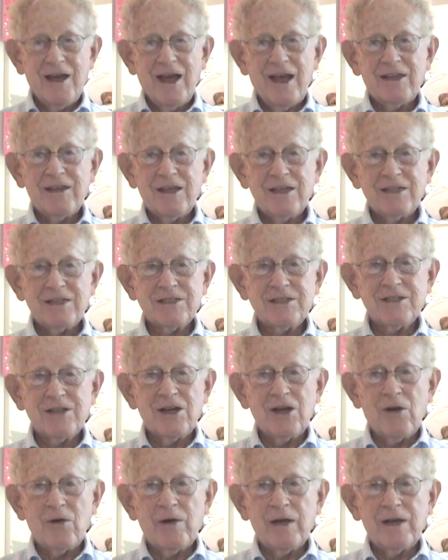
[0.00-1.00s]
And this,
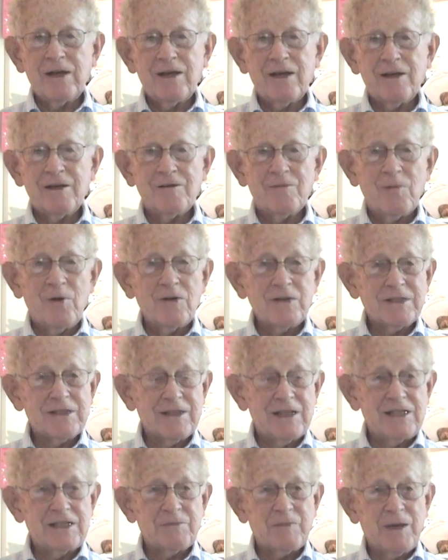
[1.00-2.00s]
you know, most
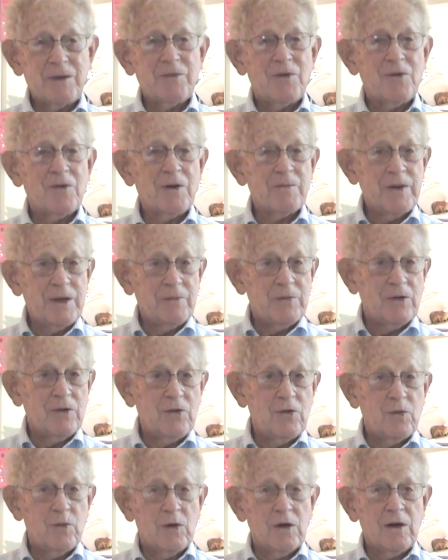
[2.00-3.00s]
of these people were people
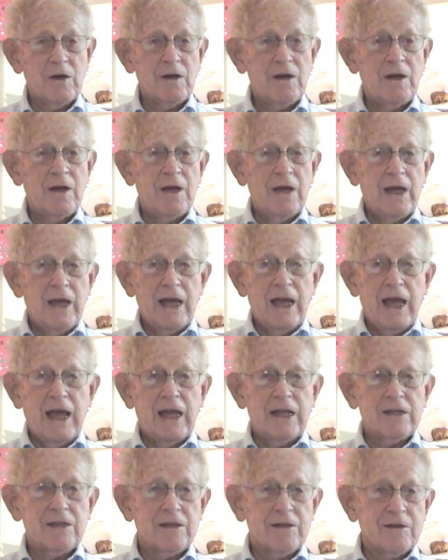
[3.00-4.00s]
who were
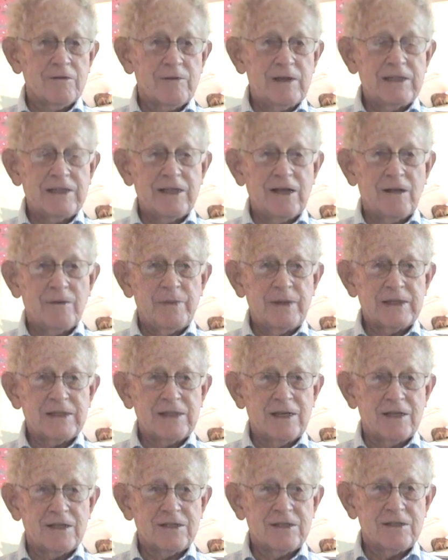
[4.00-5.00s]
in retail
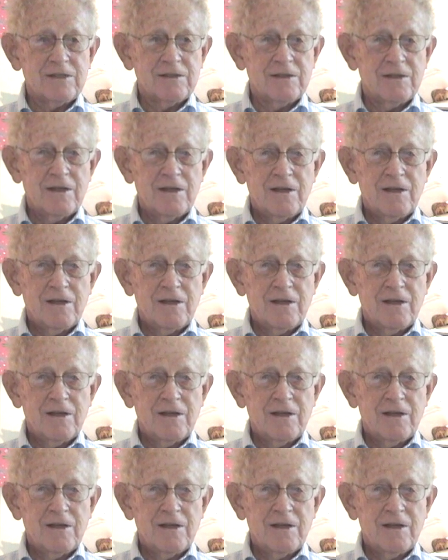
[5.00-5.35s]
business.